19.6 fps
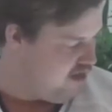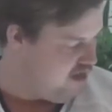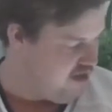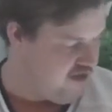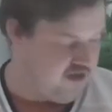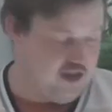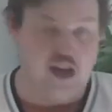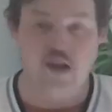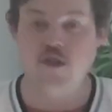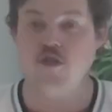
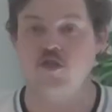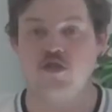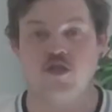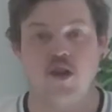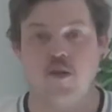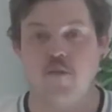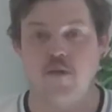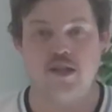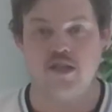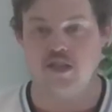Thank you
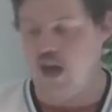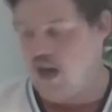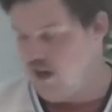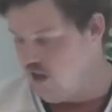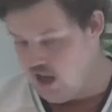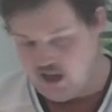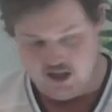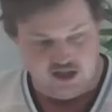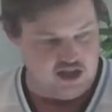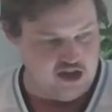so much.
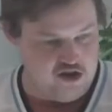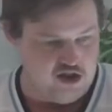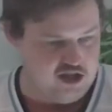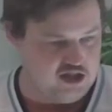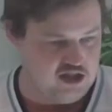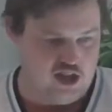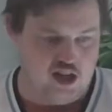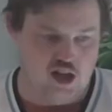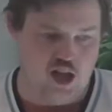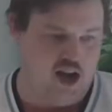Like
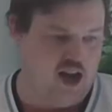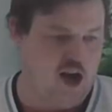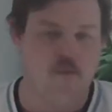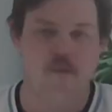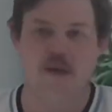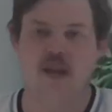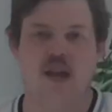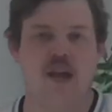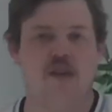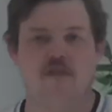seriously. Like I
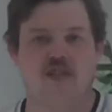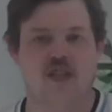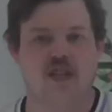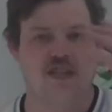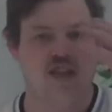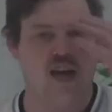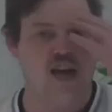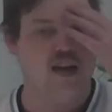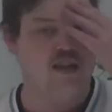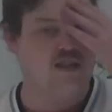mean even the
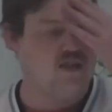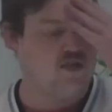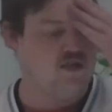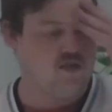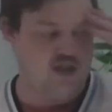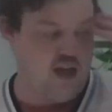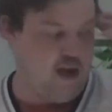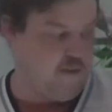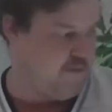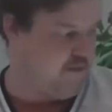tags I
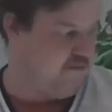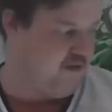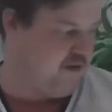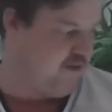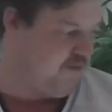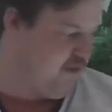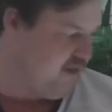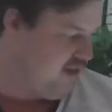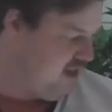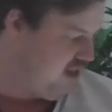was happy
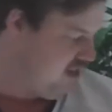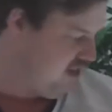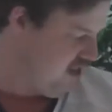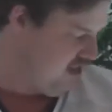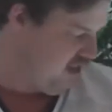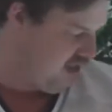with. But this